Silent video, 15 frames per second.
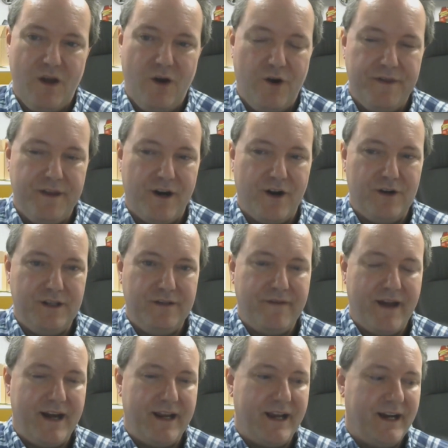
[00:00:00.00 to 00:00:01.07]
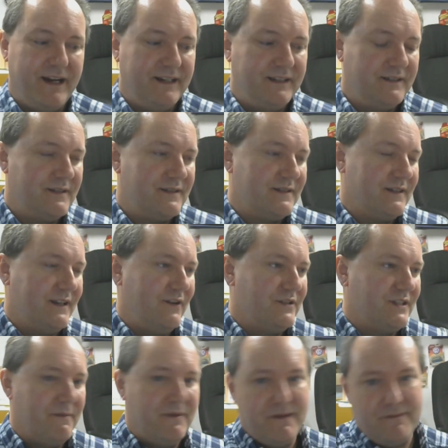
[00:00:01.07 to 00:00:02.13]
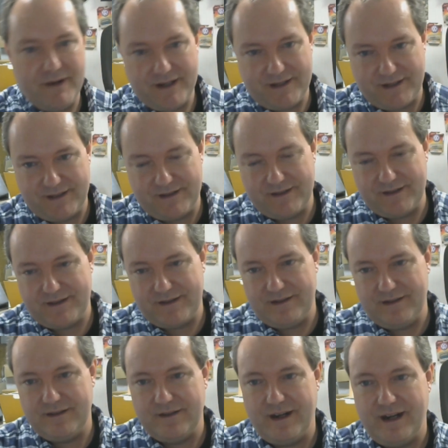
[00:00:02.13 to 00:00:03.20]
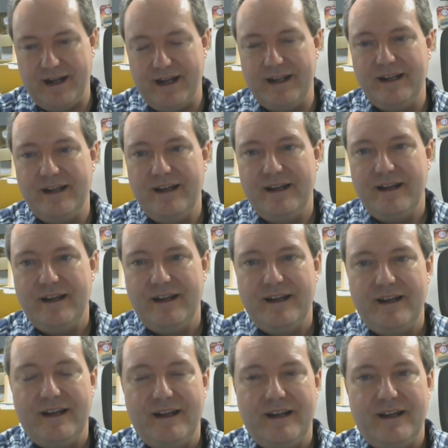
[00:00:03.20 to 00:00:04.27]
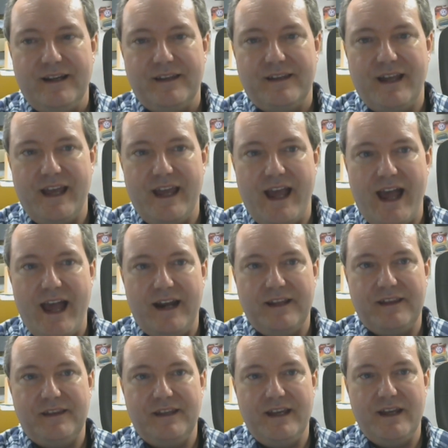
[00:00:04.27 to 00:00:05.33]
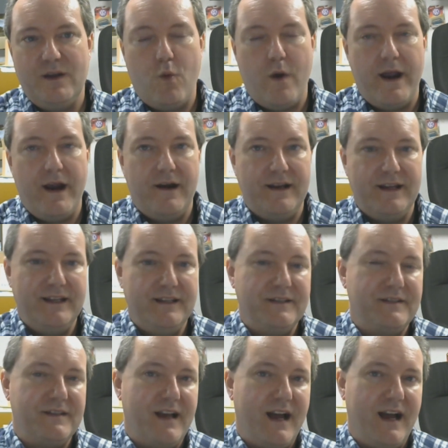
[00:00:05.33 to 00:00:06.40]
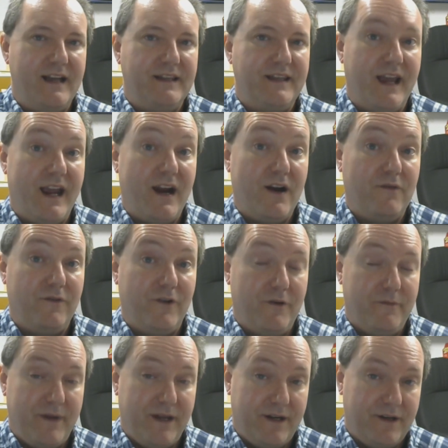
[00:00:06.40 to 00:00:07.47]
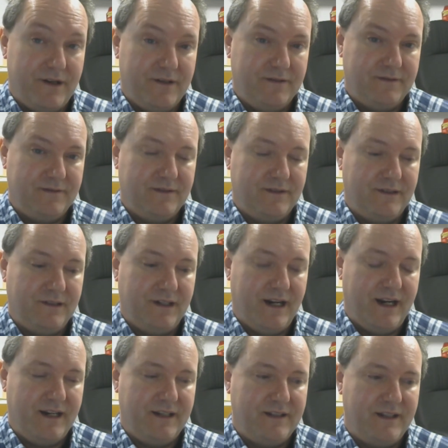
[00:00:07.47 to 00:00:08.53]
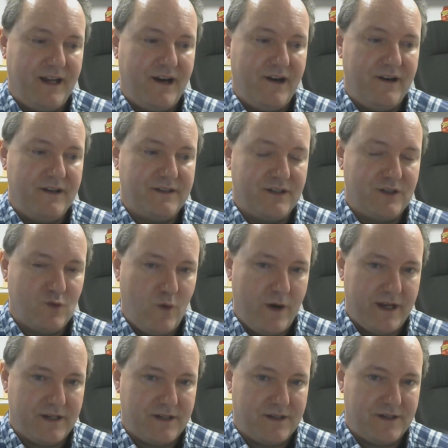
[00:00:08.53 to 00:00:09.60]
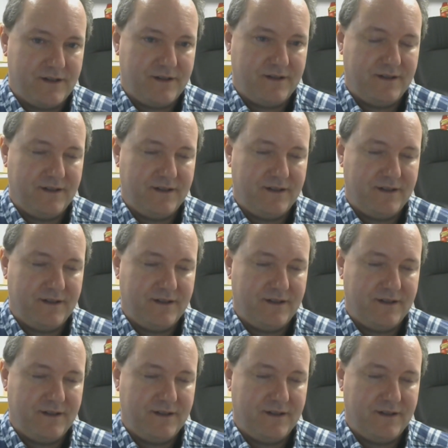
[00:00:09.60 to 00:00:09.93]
on the early Vanagons and on some of the buses. Okay, they had a thing where inside the airflow meter, okay, there is a switch